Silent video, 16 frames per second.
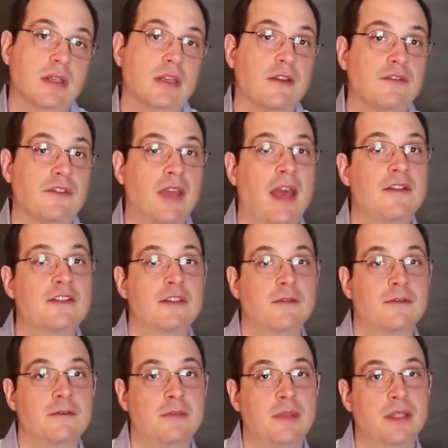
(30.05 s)
and if you have
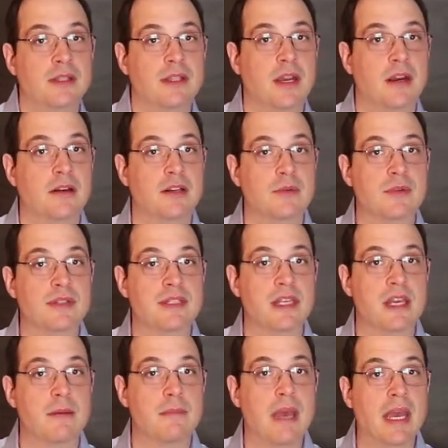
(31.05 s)
some familiarity with
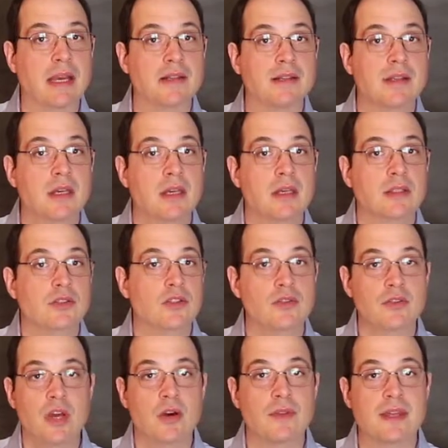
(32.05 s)
DMX, you
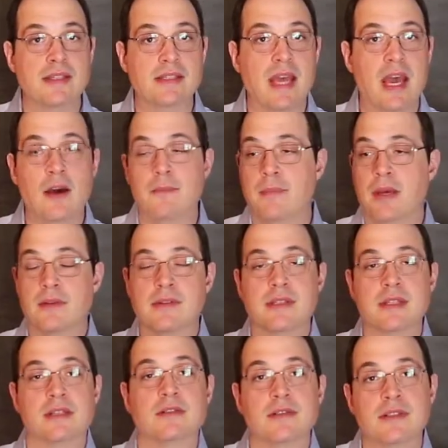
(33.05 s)
know that's the outbound
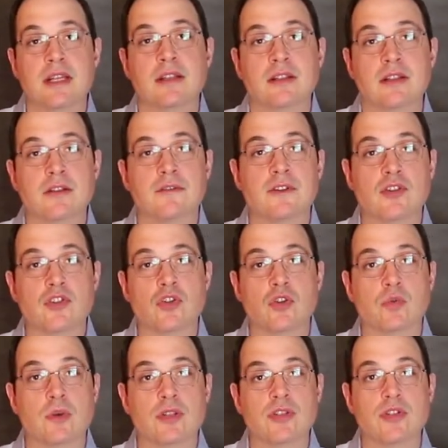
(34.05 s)
signal telling the
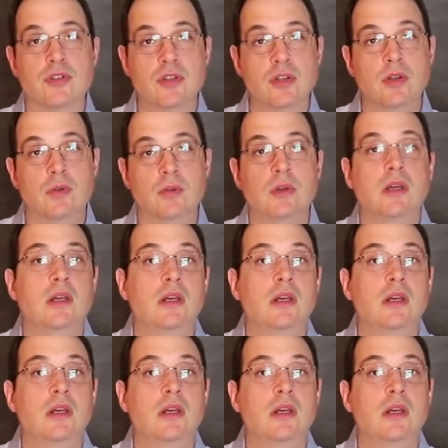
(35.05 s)
fixture what to do.